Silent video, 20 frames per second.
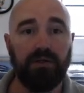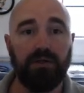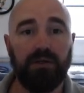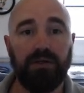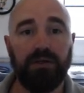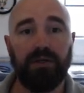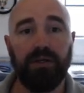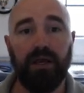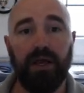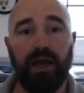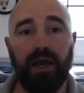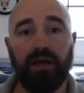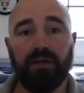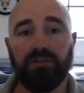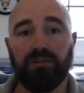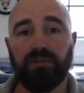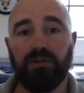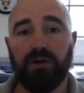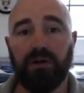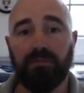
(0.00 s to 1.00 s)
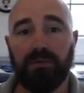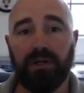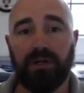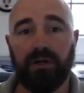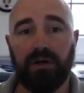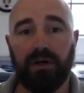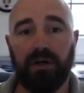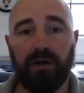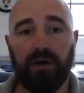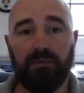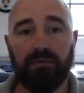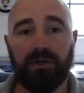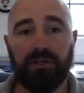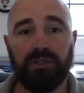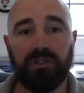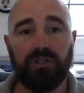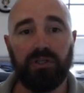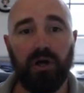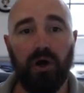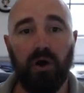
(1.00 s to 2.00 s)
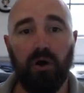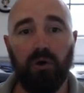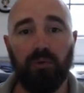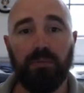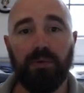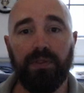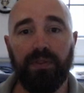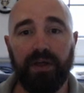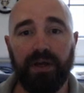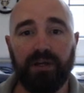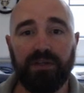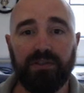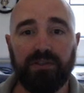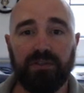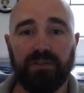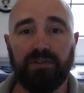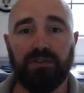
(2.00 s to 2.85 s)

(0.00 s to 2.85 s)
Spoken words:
Yeah, so I'm gonna just open this.